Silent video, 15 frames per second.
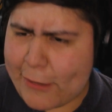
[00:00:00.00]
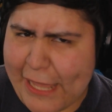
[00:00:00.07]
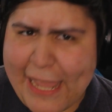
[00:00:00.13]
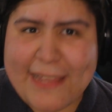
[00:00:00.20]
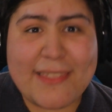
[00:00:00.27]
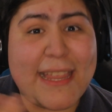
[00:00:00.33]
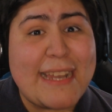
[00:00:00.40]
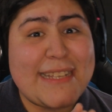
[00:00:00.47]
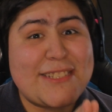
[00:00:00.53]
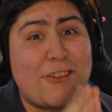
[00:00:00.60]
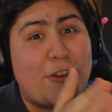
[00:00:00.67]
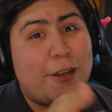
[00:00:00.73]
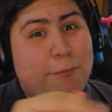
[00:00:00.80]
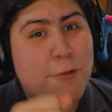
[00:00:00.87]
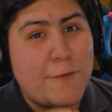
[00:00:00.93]
Okay, let us
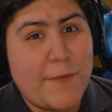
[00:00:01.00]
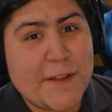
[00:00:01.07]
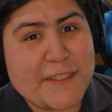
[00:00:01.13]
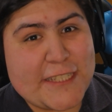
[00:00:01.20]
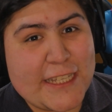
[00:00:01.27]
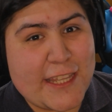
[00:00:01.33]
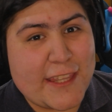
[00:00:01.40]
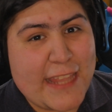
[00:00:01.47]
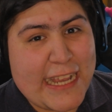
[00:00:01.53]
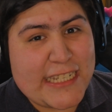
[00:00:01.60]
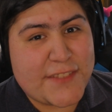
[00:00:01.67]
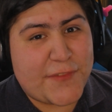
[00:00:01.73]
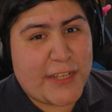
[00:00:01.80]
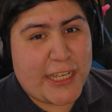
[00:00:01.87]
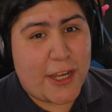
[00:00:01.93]
go and move on to the
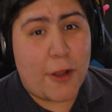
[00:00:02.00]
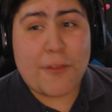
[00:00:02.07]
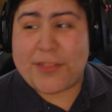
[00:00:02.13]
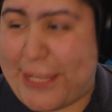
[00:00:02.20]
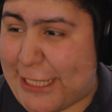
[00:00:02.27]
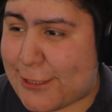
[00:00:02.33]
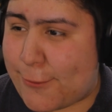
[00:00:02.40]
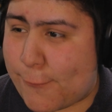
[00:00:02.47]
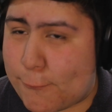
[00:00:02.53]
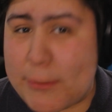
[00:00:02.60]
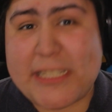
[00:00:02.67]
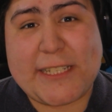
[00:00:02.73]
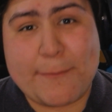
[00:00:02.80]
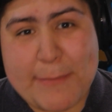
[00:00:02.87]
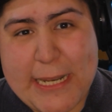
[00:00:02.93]
next video. This one
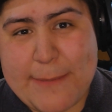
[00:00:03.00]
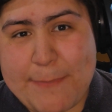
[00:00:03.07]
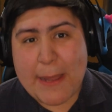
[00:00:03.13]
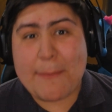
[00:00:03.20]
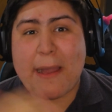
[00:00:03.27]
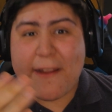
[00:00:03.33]
was submitted by